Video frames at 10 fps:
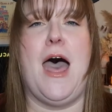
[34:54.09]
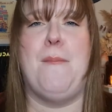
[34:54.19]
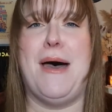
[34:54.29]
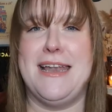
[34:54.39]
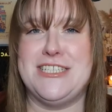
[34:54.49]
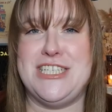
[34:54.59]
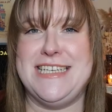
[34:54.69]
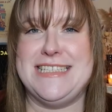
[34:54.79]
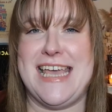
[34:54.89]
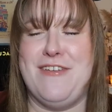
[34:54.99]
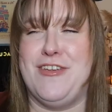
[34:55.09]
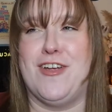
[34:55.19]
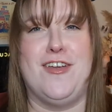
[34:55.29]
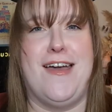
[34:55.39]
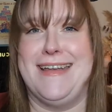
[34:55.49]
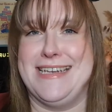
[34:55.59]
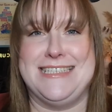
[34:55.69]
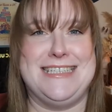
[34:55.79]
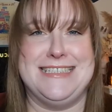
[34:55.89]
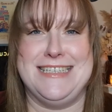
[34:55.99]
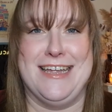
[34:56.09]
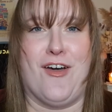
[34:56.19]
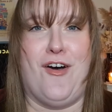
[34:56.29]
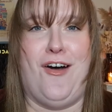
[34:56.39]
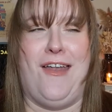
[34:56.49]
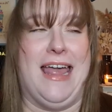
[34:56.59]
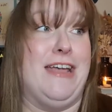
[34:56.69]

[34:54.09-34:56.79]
Apologies if you're not into Disney at all,